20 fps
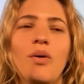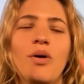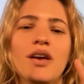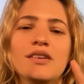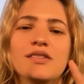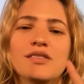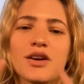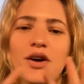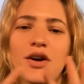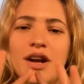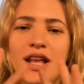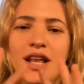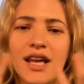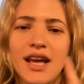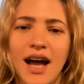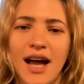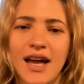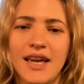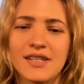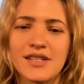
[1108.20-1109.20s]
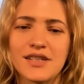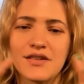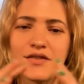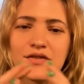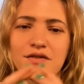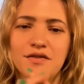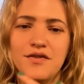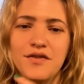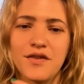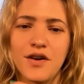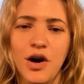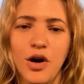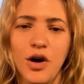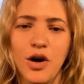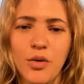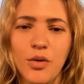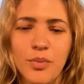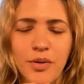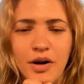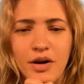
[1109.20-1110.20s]
is there any kind of
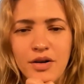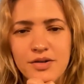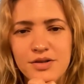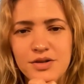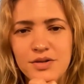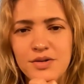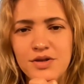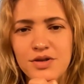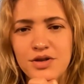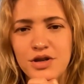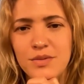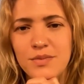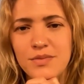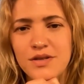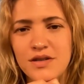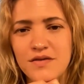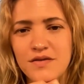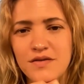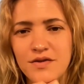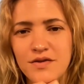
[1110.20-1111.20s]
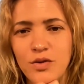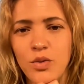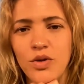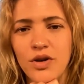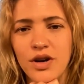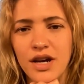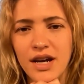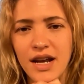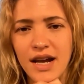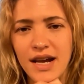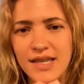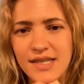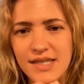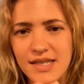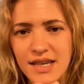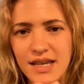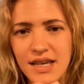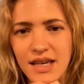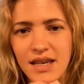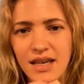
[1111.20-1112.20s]
hope also in terms of
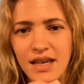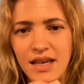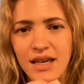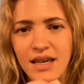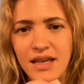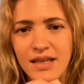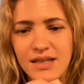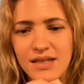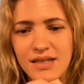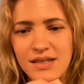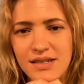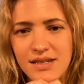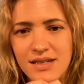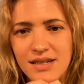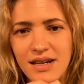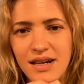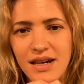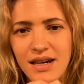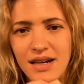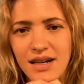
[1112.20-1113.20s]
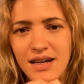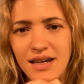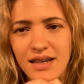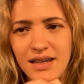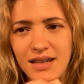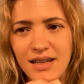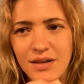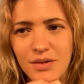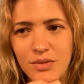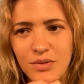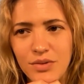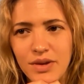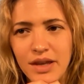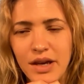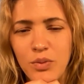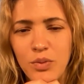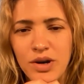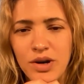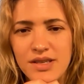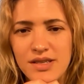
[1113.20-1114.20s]
organizing? Yeah. And,
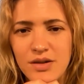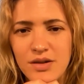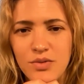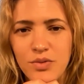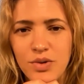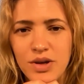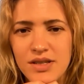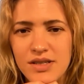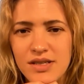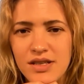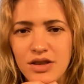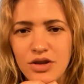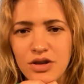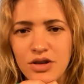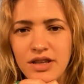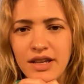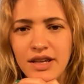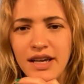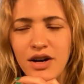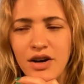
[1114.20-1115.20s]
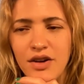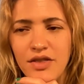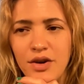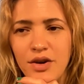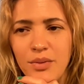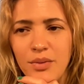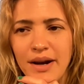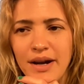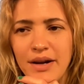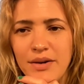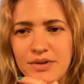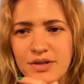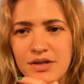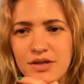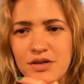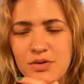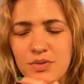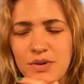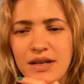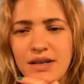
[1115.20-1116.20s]
like, what does it look like on the ground
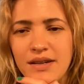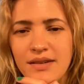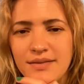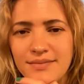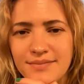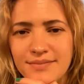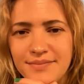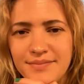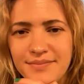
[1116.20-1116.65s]
in Sweden?